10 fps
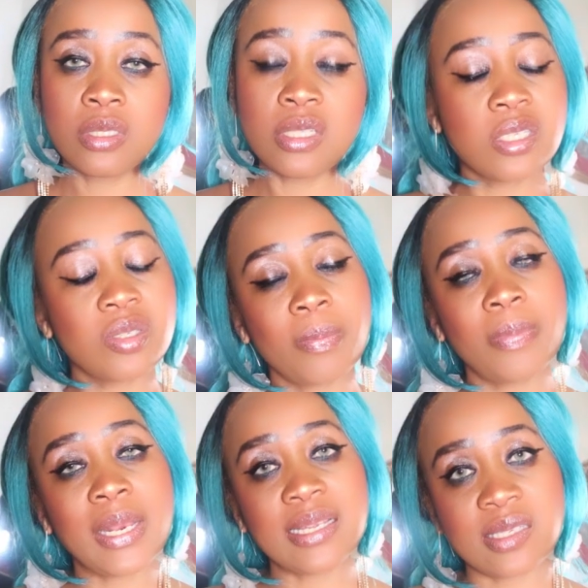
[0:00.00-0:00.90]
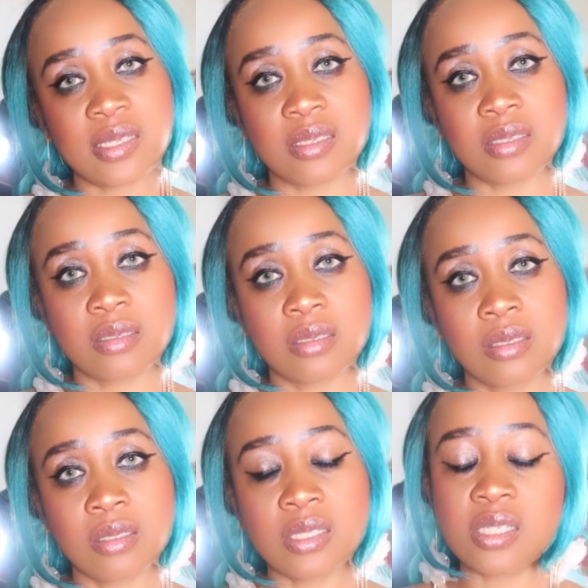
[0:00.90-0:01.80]
This is a
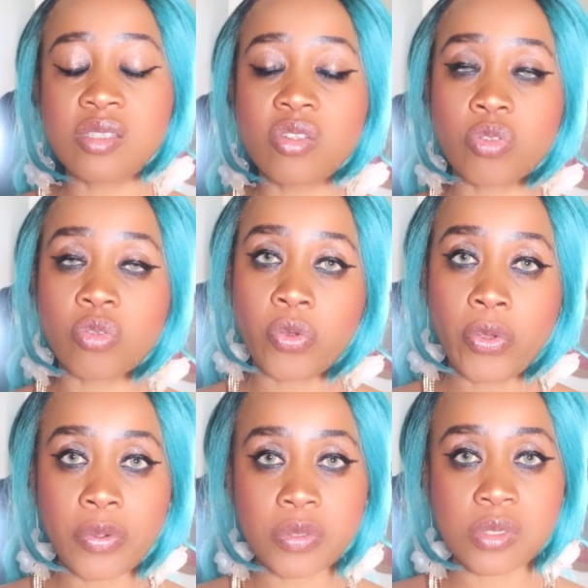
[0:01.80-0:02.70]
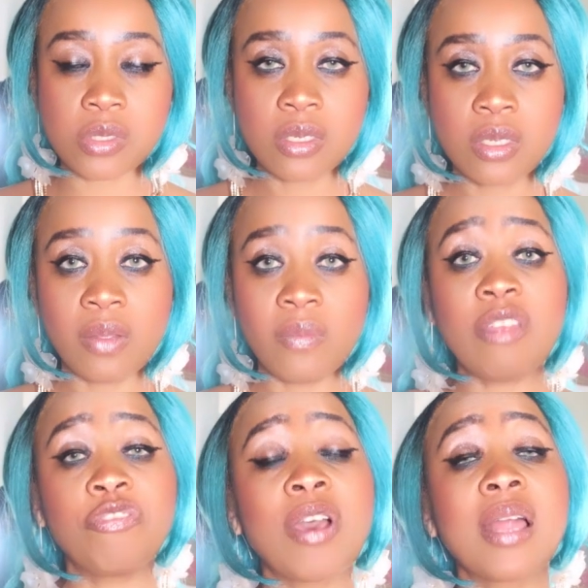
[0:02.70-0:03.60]
blessing. This is not a curse. If
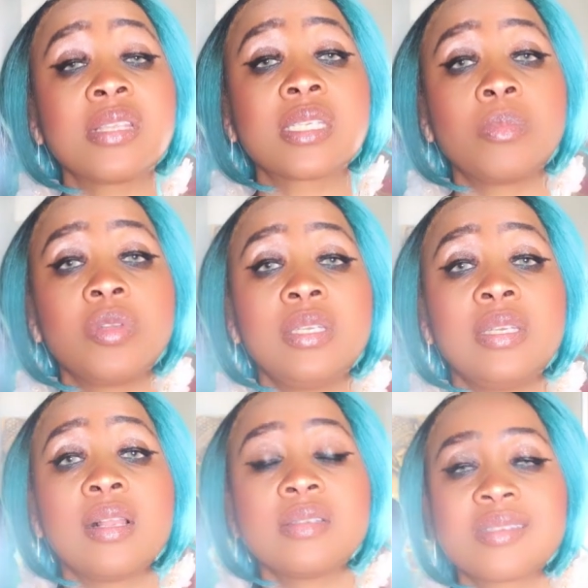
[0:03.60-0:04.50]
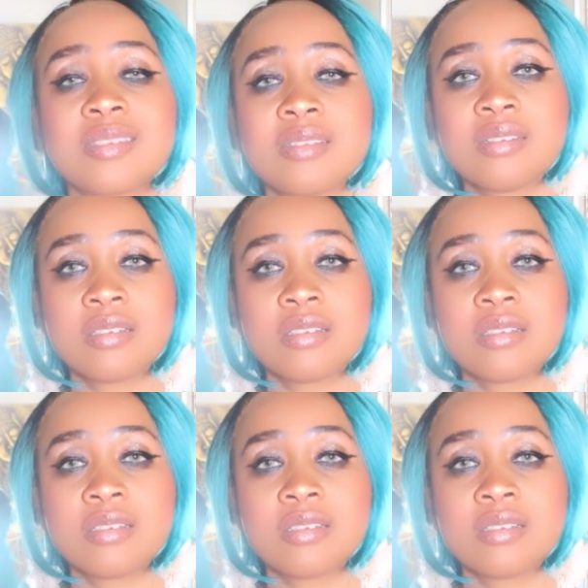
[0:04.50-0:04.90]
they find somebody else,